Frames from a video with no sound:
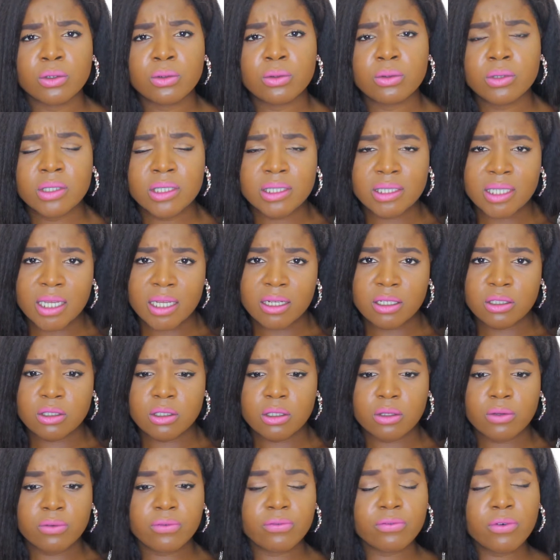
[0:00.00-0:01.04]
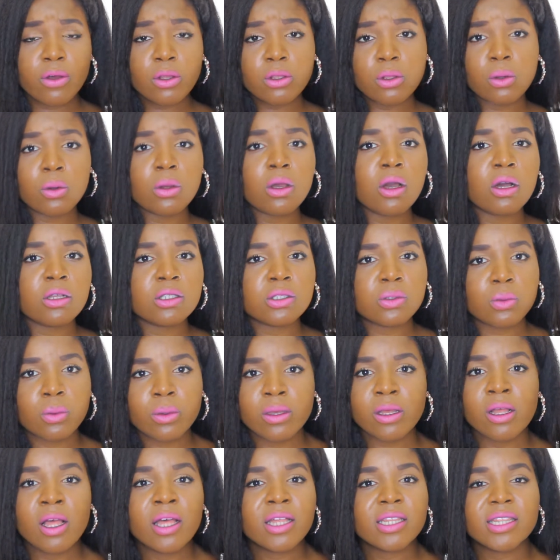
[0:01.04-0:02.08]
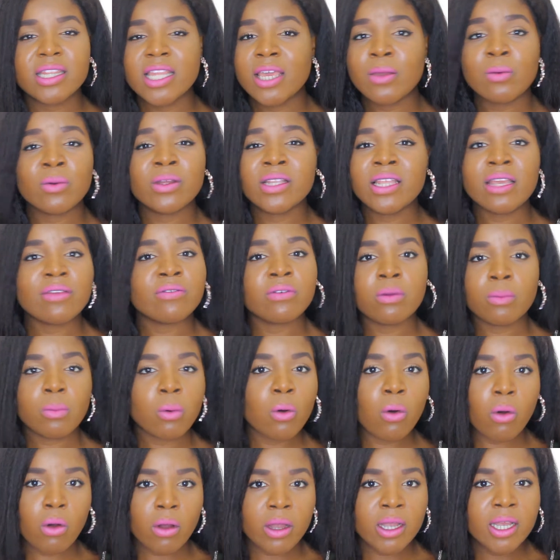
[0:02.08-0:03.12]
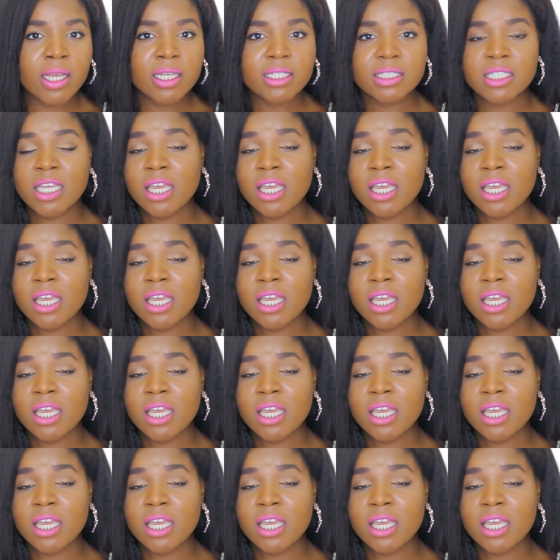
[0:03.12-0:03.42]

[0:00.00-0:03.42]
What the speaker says: or who decided to follow God's will, they were never poor.